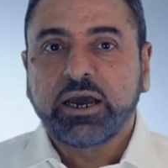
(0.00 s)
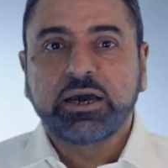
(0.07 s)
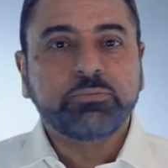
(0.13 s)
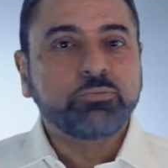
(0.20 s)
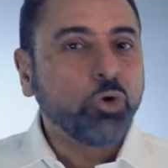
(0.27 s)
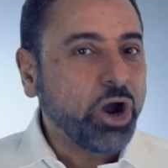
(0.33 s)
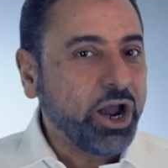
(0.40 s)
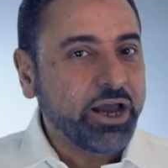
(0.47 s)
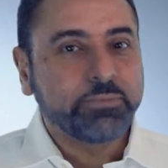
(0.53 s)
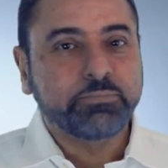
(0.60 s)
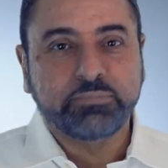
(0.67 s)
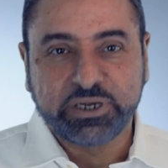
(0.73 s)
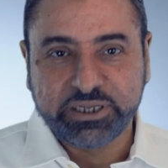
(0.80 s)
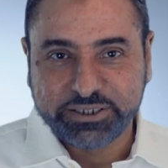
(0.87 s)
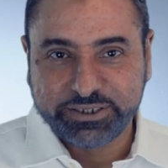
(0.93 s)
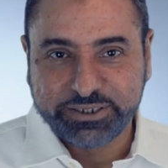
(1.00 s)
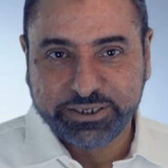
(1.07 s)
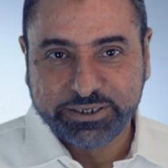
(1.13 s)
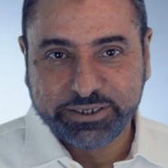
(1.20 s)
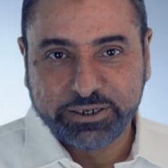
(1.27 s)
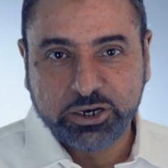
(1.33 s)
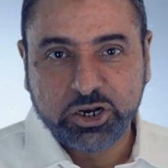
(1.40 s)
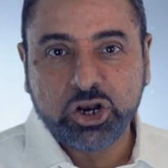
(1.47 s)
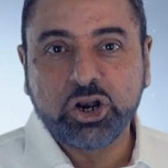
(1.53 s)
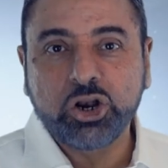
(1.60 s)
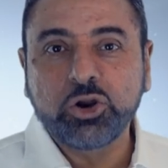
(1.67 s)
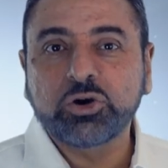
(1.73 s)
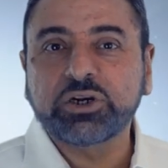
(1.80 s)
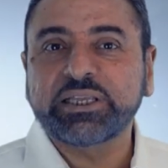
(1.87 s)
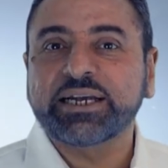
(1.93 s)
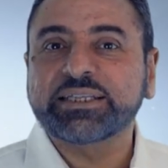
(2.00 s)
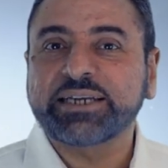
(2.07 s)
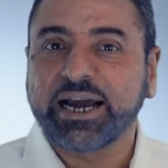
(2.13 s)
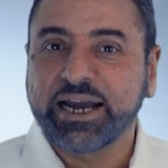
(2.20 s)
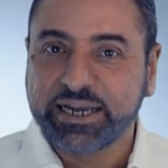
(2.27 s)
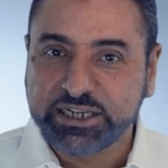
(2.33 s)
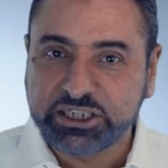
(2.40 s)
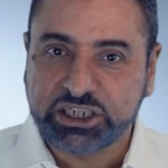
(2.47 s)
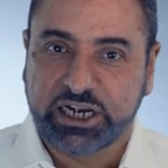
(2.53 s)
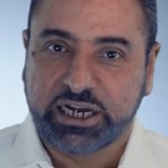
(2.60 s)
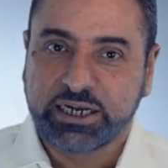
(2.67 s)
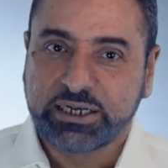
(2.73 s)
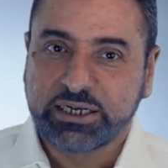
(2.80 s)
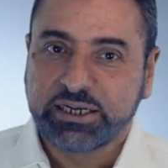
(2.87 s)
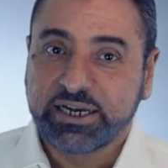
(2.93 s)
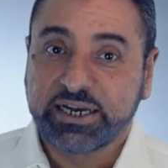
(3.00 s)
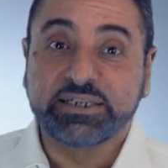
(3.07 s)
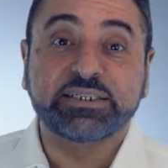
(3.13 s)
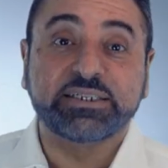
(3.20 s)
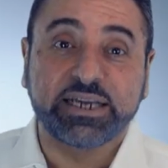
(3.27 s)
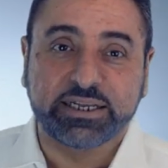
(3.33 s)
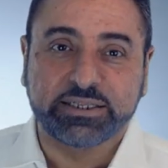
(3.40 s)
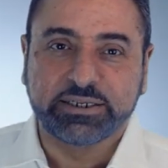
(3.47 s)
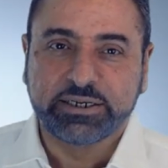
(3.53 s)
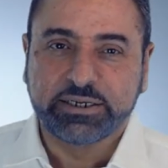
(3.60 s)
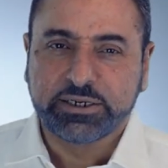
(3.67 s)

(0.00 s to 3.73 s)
and Muhammad looked at Aisha and said,